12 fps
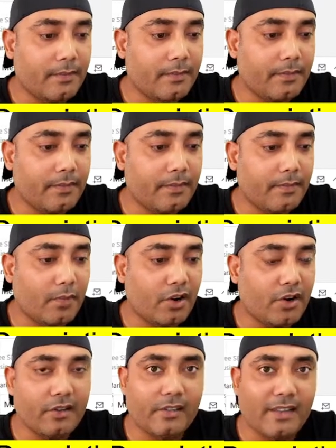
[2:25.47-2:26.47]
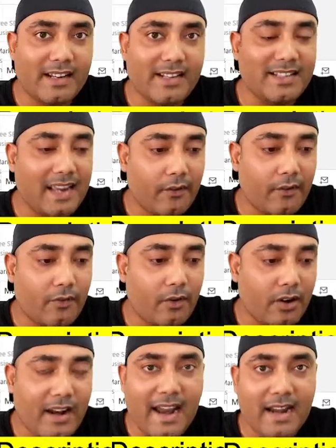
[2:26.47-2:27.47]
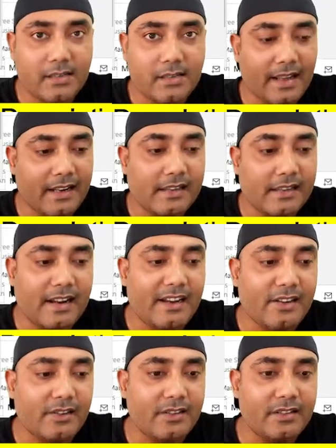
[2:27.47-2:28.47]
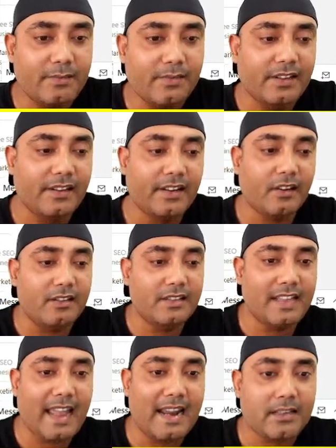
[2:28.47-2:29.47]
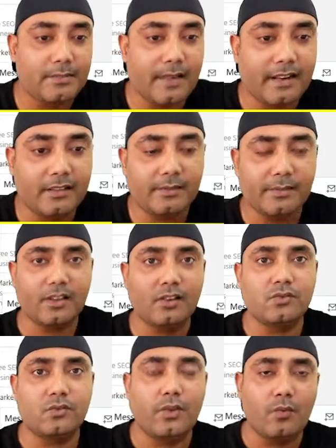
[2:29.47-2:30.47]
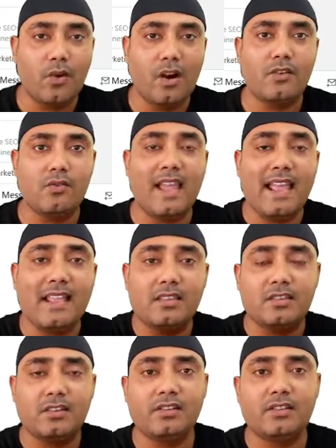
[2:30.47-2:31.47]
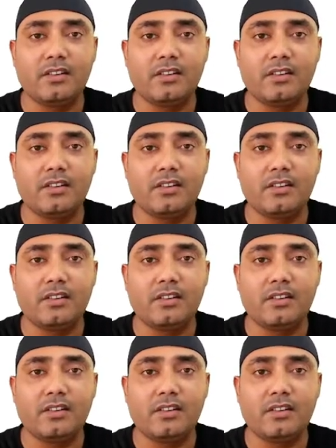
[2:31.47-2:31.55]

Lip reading: button that is for ads manager, and you can simply click on this ads manager because we want to answer